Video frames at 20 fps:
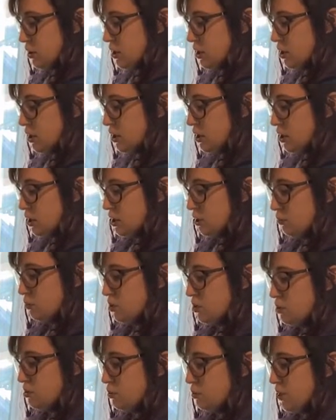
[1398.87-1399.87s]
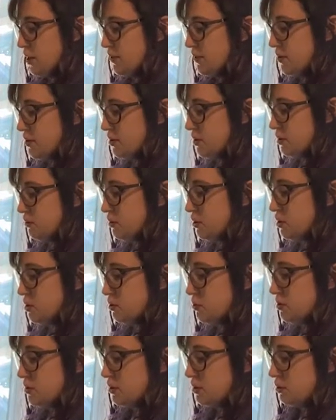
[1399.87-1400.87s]
And again, we do want this to
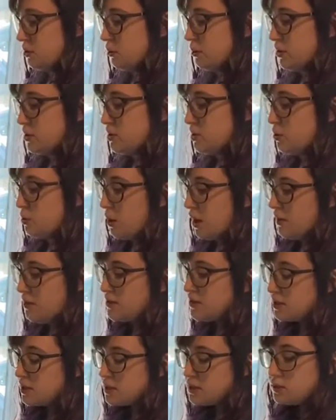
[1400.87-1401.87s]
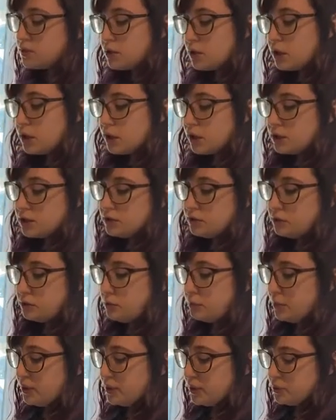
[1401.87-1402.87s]
reduce a little bit. So while this is cooking a
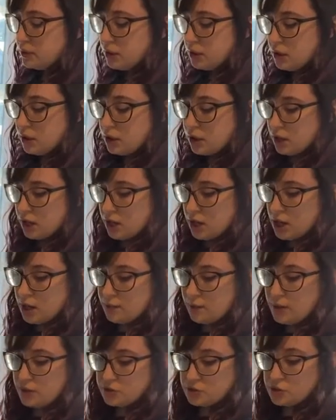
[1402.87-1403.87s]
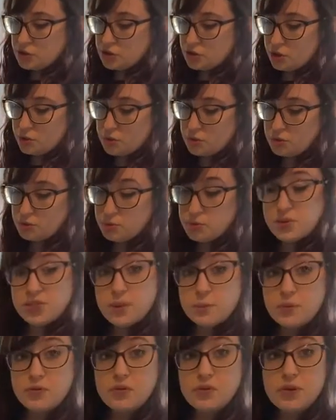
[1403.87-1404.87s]
little bit, I'll show you
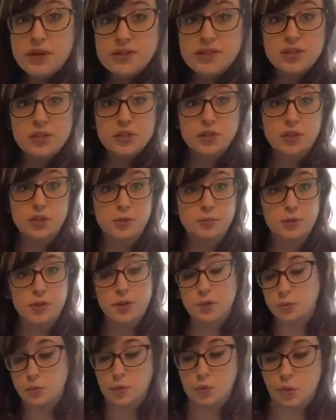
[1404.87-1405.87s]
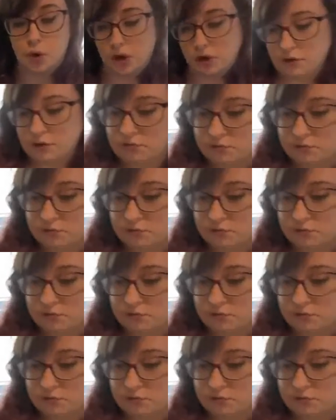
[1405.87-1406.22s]
some of the rest of the cookbook. We'll walk